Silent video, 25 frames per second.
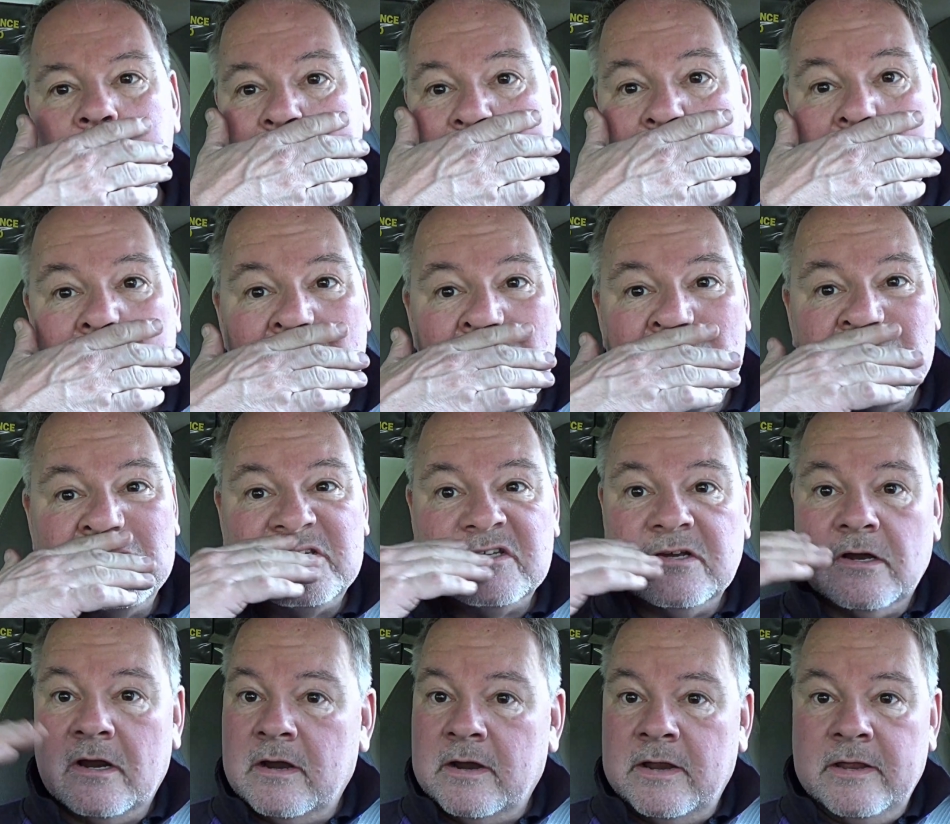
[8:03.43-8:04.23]
No,
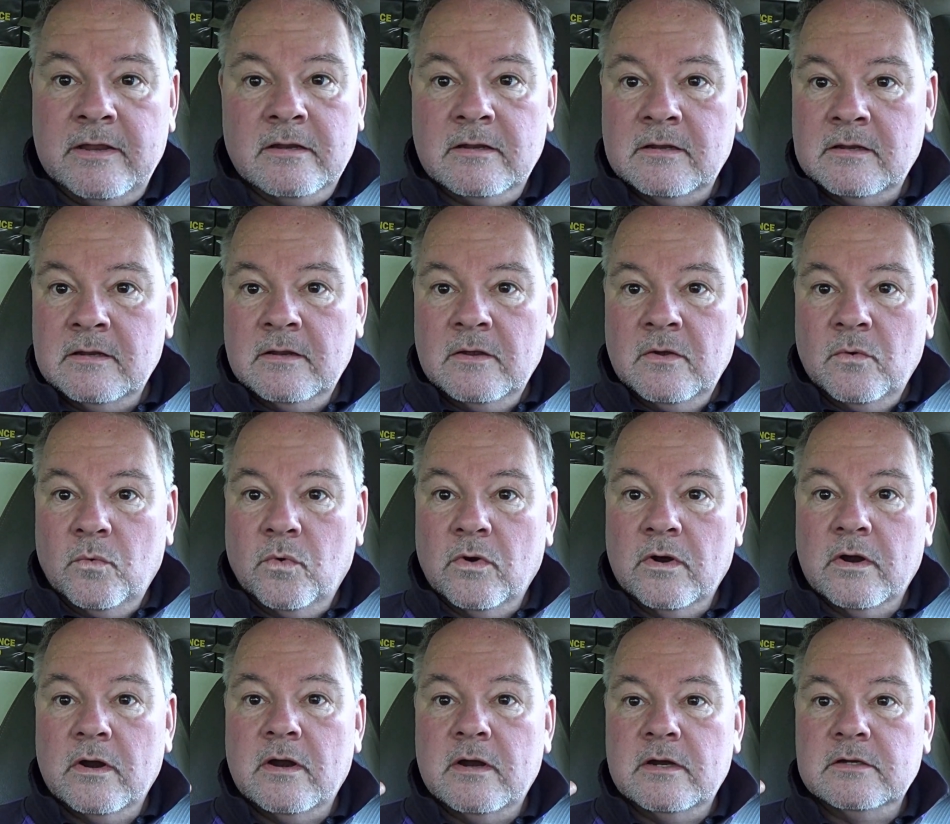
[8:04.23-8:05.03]
sorry.
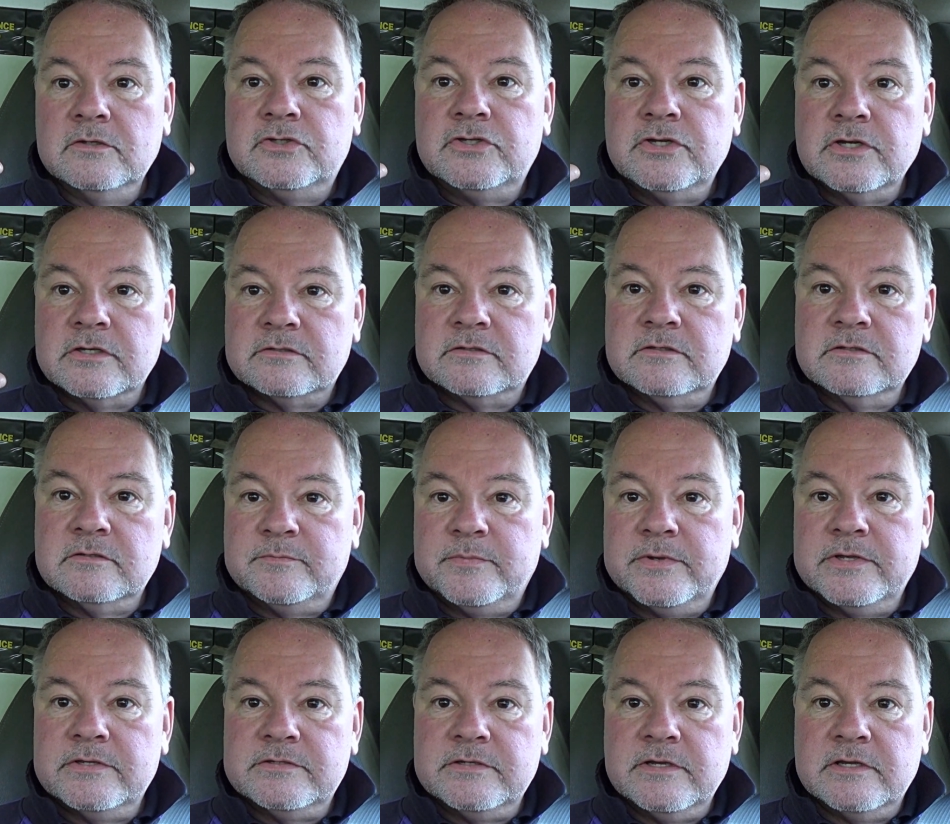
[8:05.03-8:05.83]
We're just as
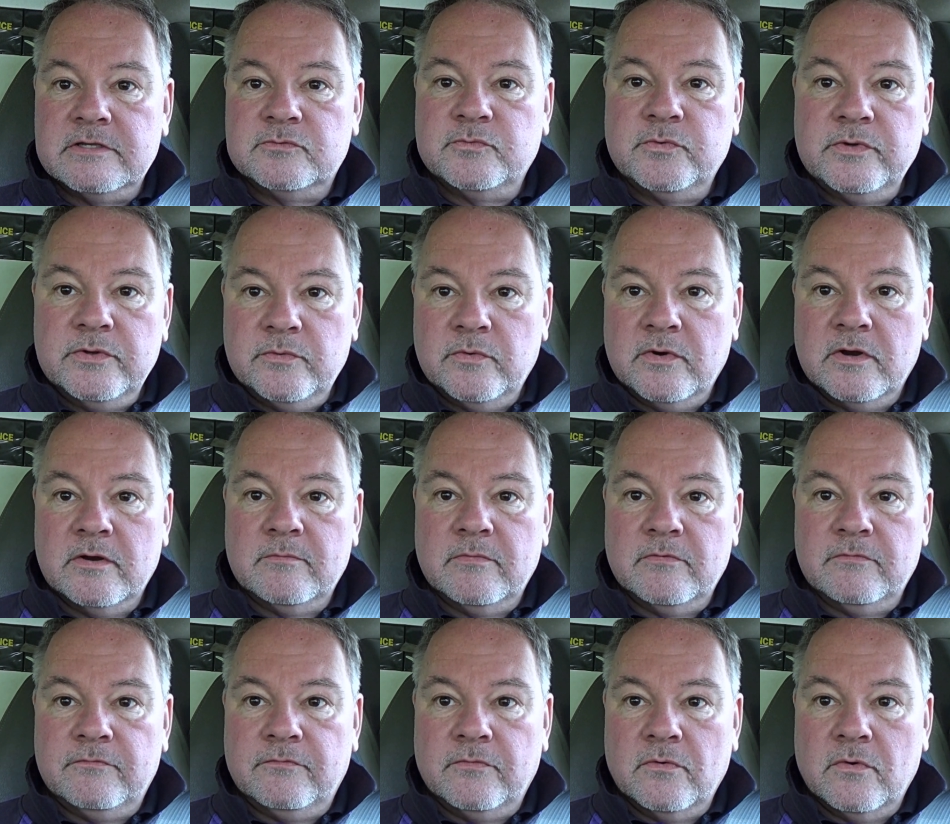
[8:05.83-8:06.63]
busy as we were
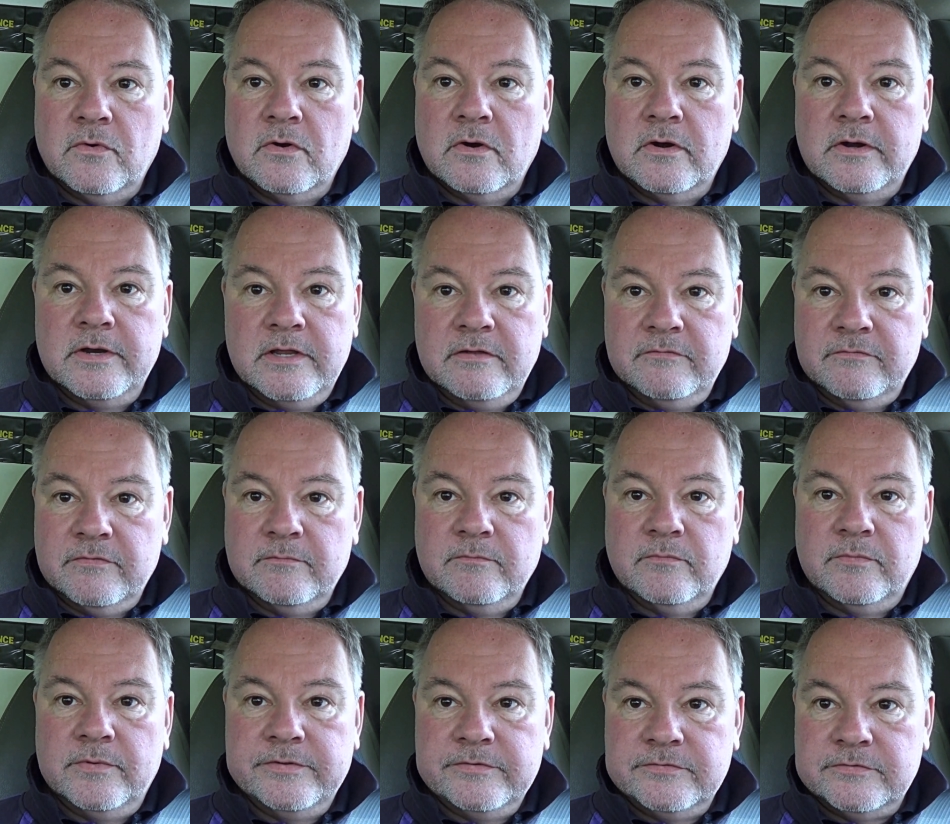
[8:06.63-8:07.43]
before,
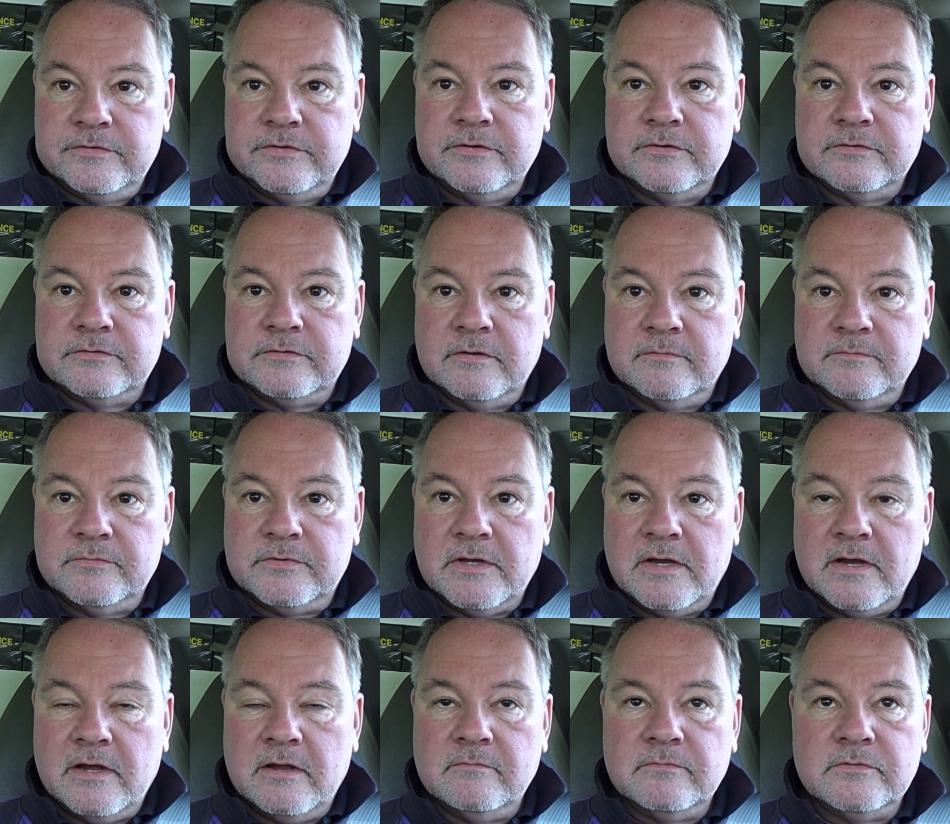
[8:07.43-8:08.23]
even busier
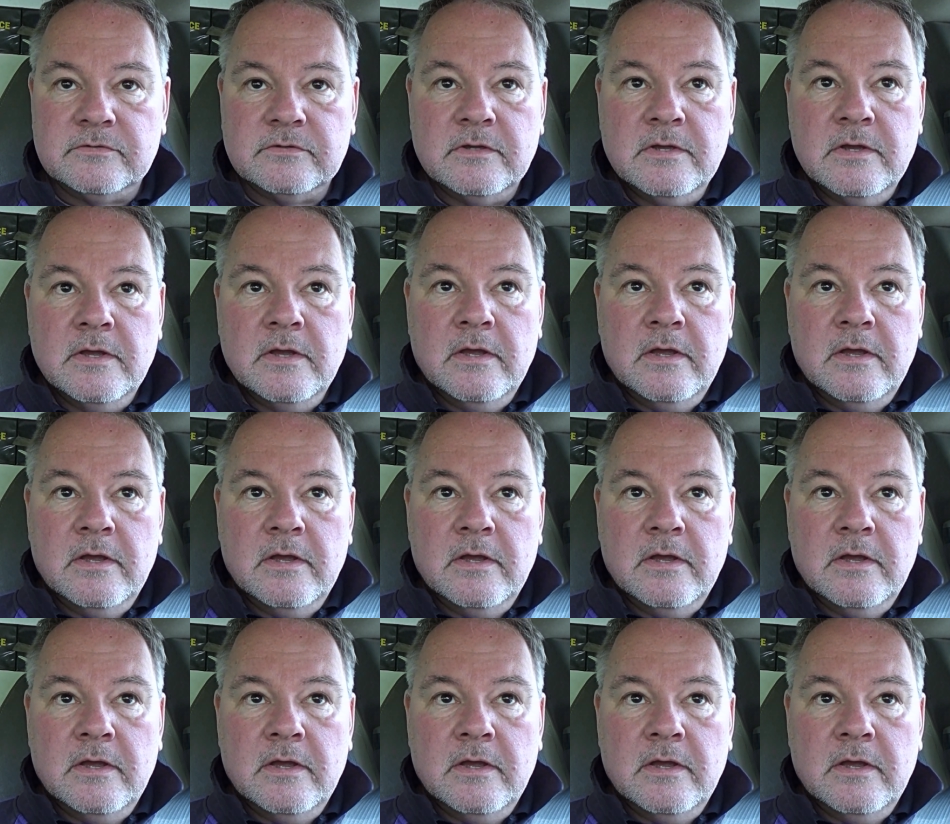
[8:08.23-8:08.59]
sometimes.